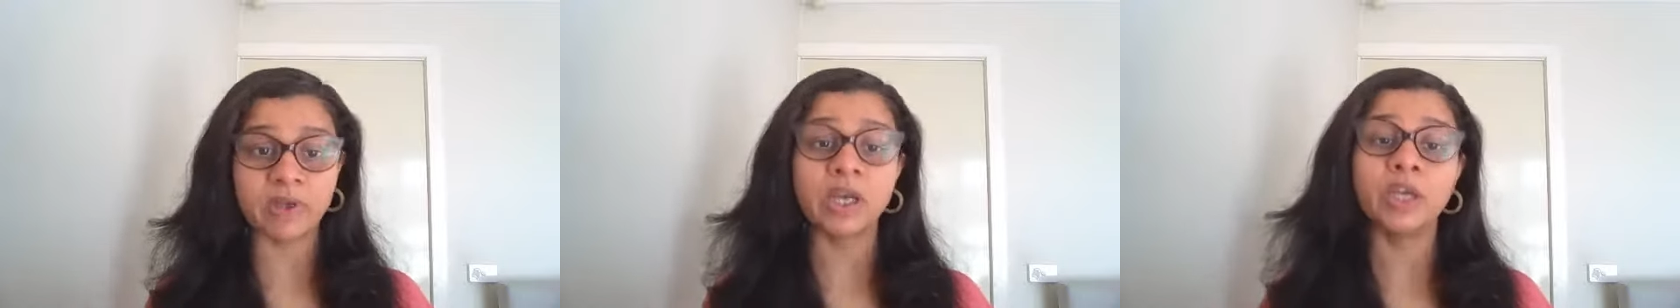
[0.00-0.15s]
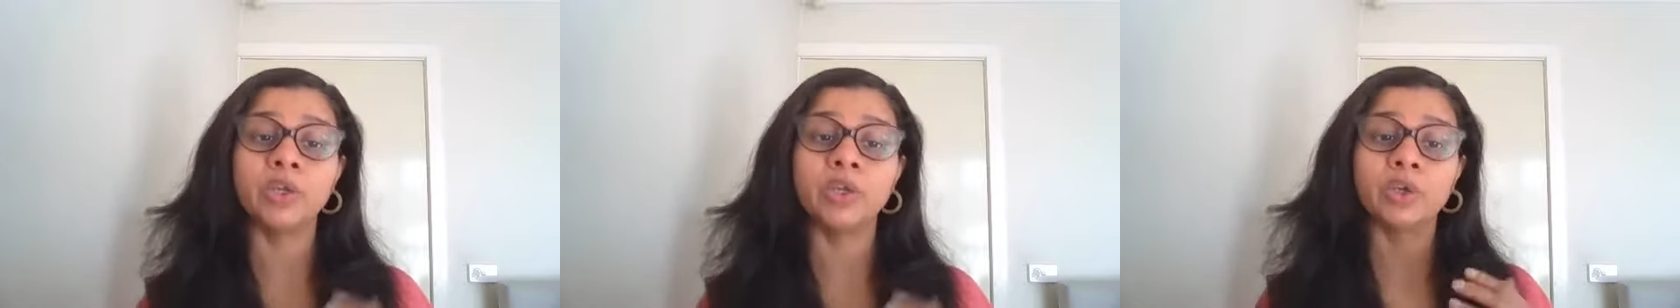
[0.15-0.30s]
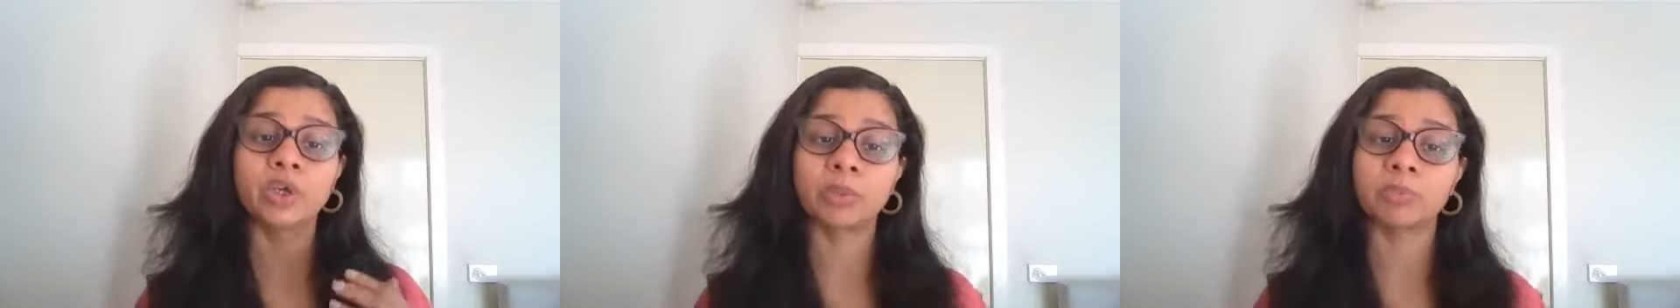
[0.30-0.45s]

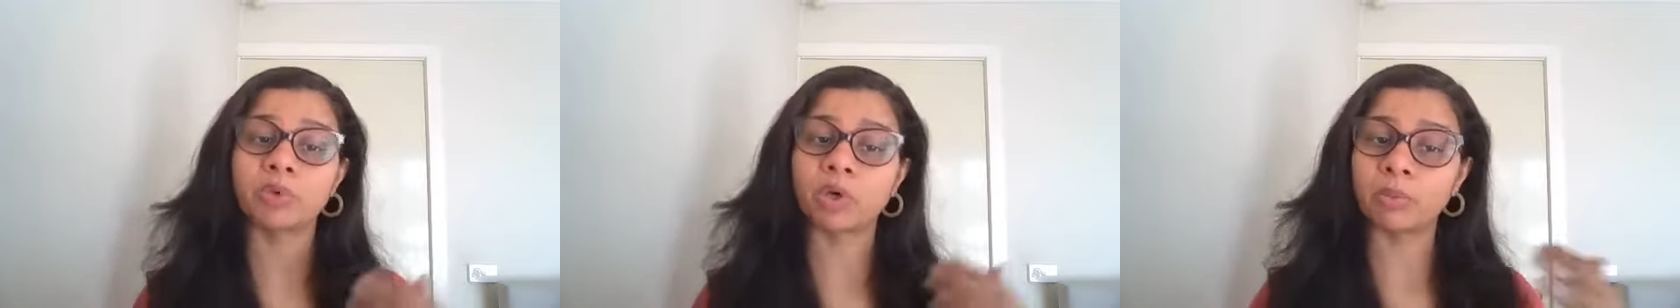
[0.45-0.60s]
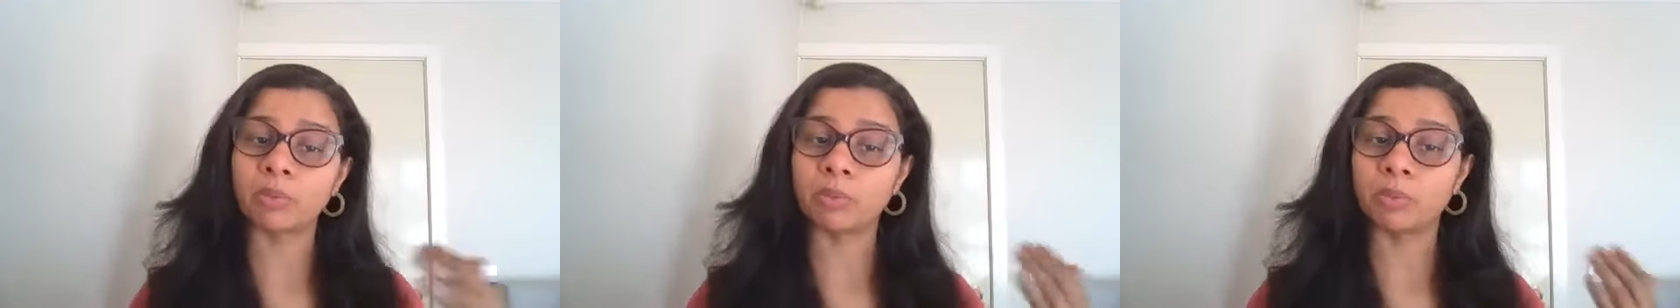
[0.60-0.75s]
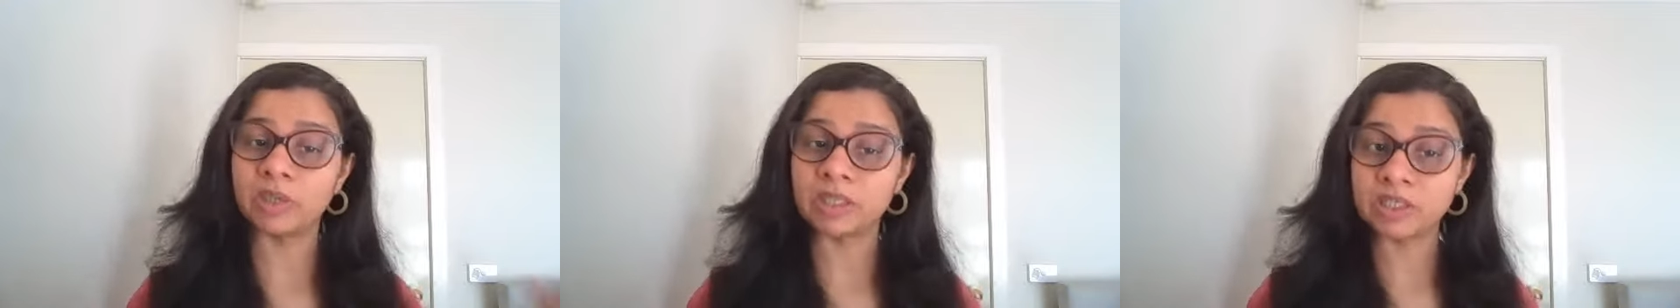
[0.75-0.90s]
you can
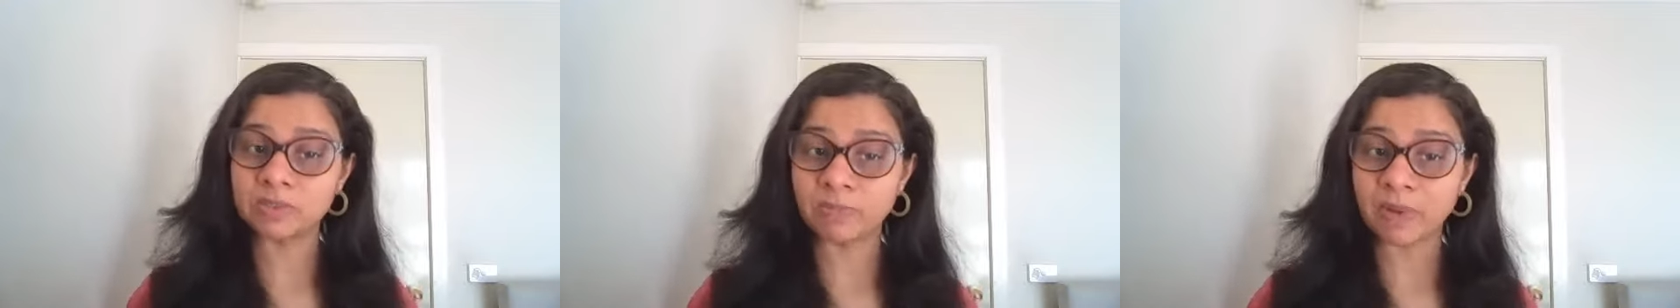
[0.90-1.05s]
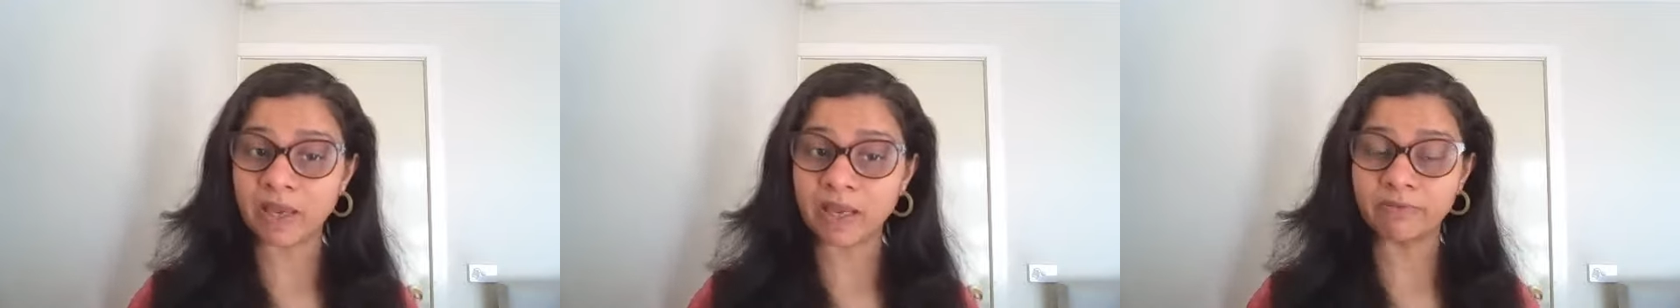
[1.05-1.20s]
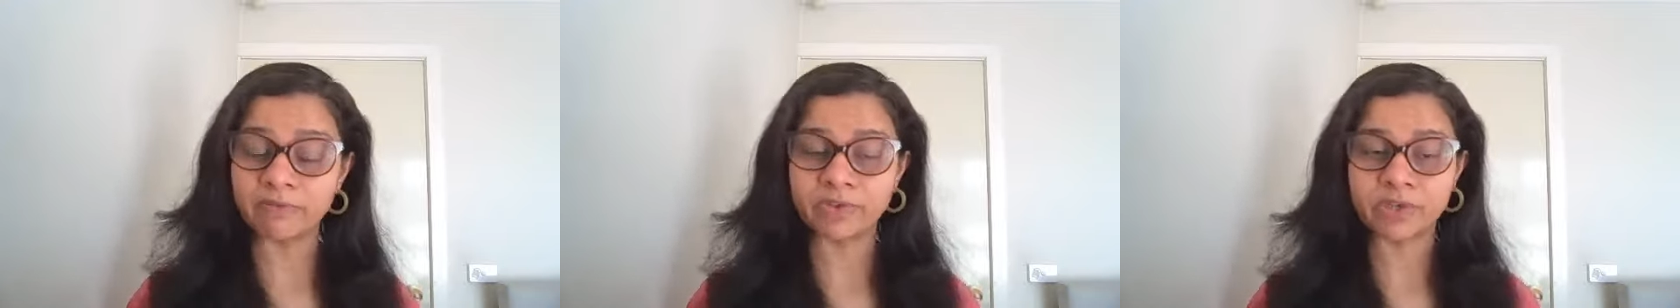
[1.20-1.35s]
probably
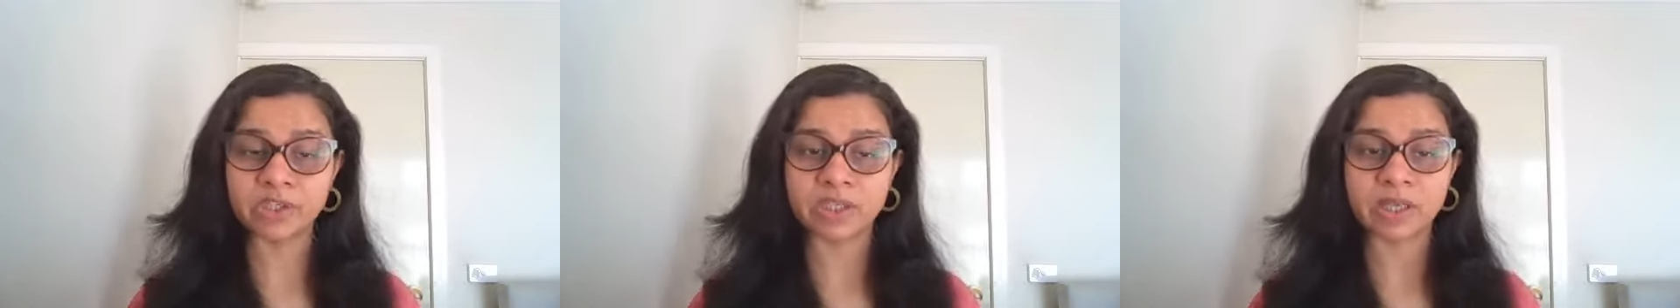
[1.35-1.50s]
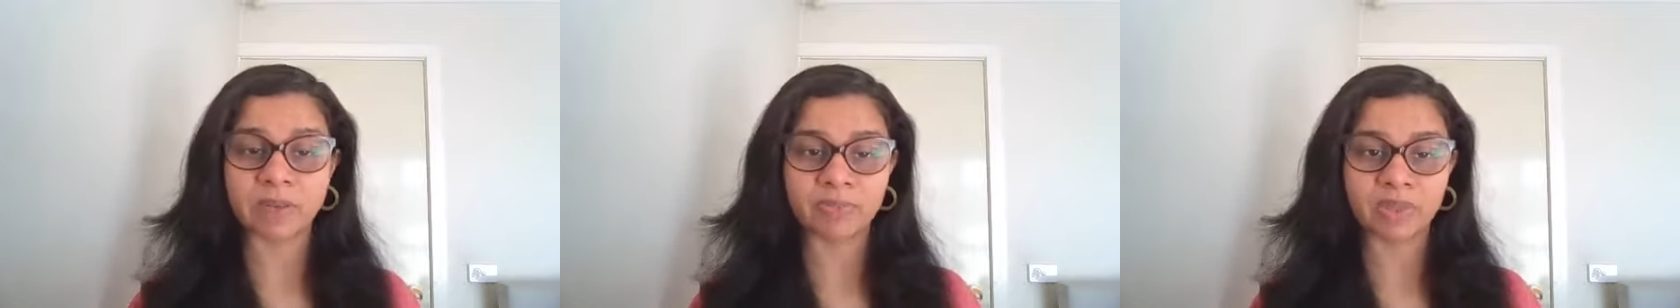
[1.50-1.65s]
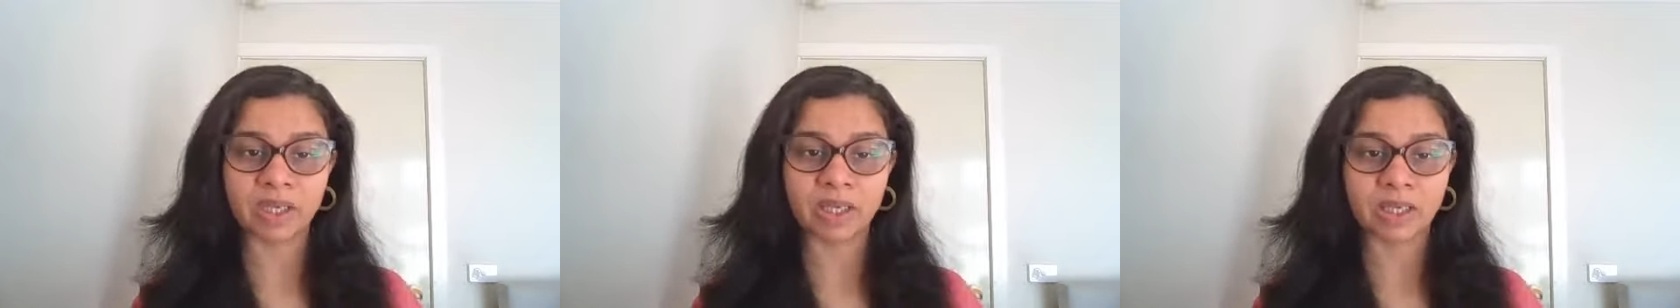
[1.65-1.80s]
spend for
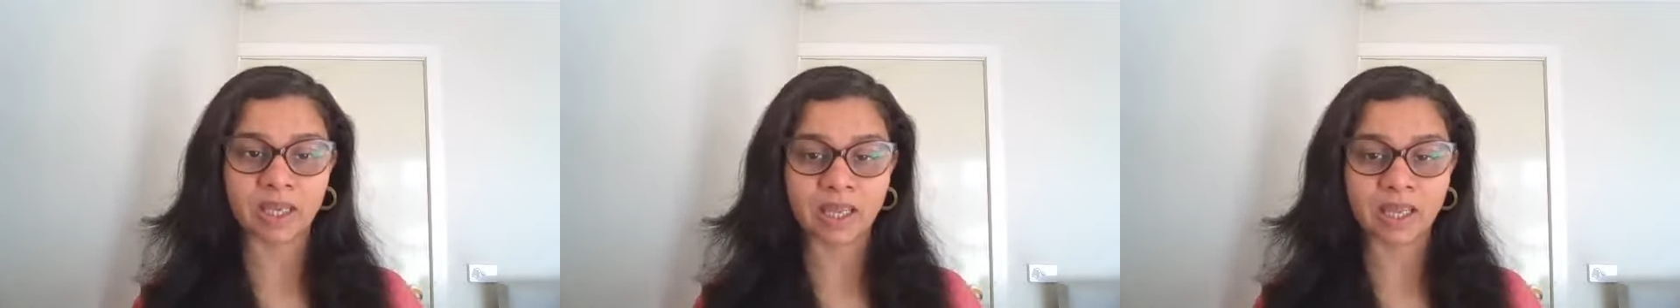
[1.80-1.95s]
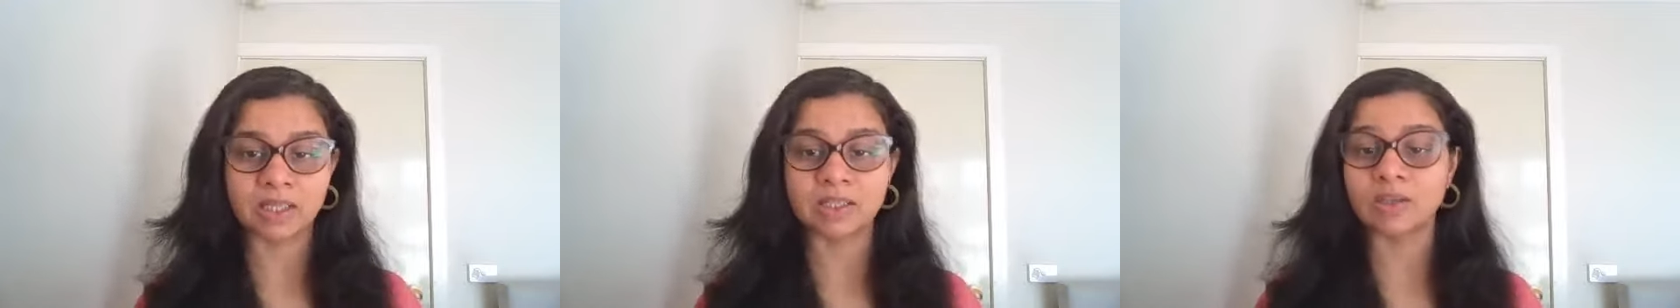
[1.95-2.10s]
something else